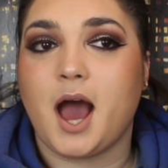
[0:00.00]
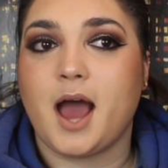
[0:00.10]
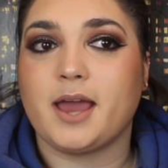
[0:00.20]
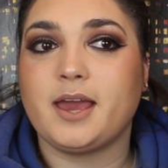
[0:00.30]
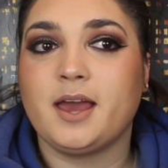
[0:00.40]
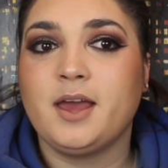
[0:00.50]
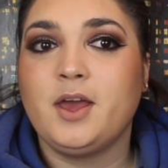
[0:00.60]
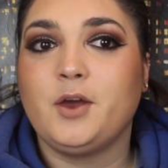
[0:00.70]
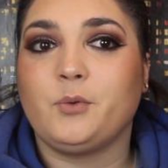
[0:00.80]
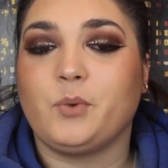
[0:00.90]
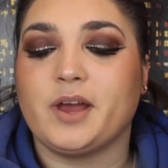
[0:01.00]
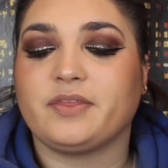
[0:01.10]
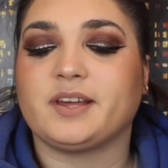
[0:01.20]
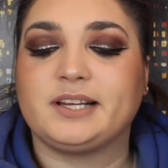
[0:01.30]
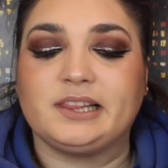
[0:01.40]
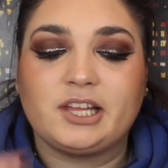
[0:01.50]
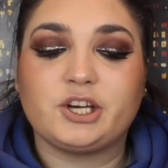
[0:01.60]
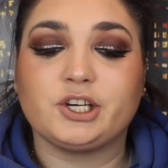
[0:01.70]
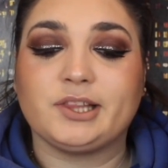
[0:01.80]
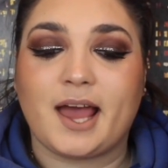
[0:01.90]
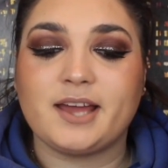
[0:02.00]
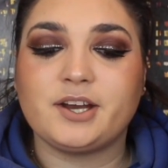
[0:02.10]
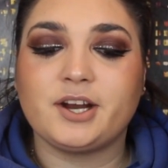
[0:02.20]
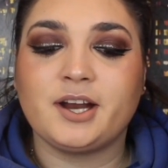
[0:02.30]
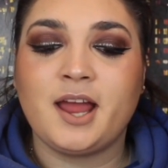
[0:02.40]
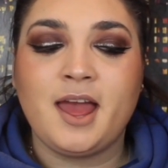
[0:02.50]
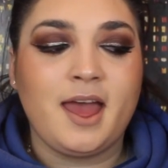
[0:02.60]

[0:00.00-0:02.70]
eye with glitter liner,